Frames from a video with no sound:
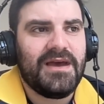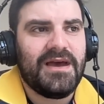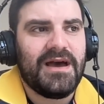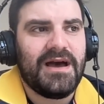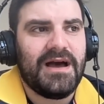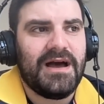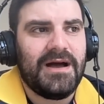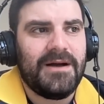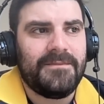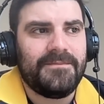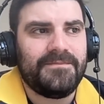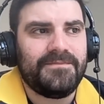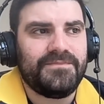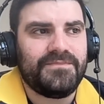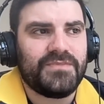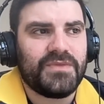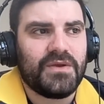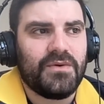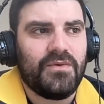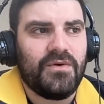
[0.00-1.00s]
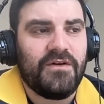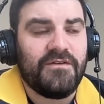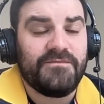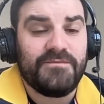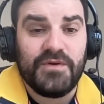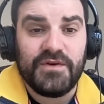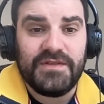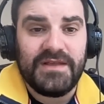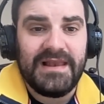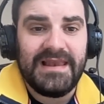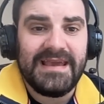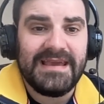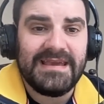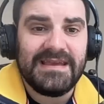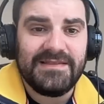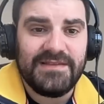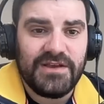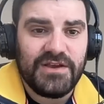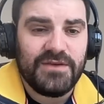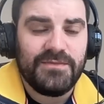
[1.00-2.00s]
Um, I've put the link
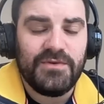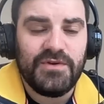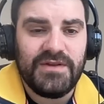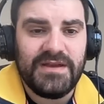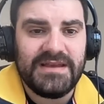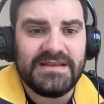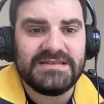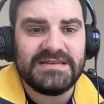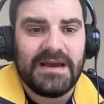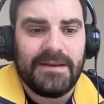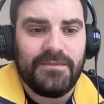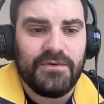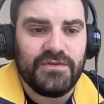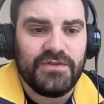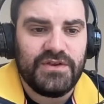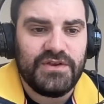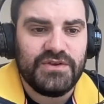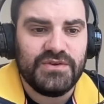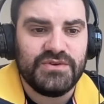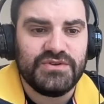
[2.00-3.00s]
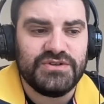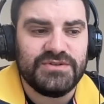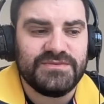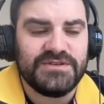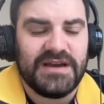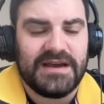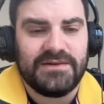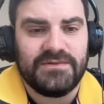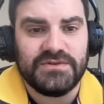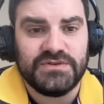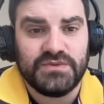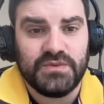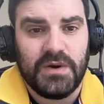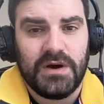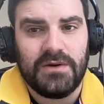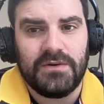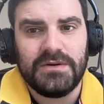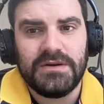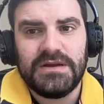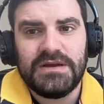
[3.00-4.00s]
in the community tab on the YouTube channel as
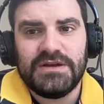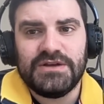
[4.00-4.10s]
well.